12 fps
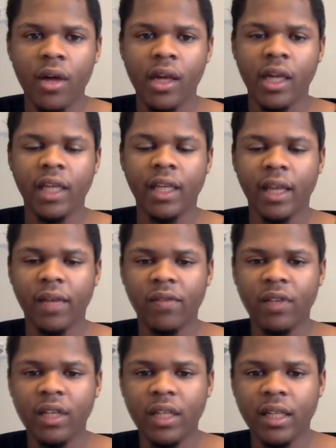he
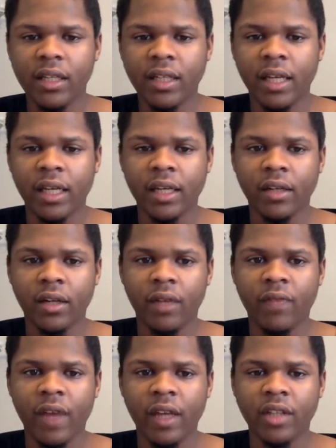definitely need to take
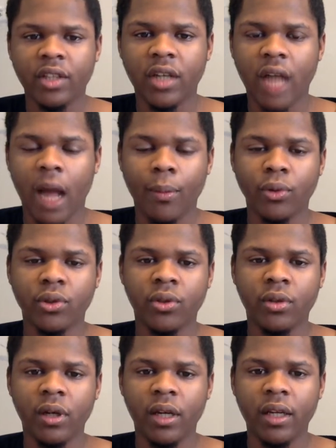advantage the
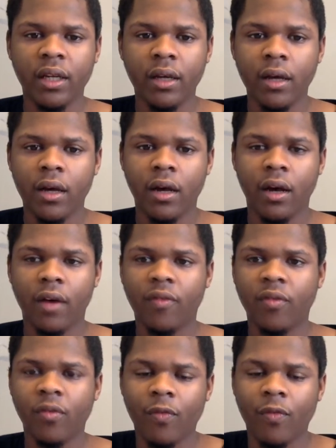opportunity of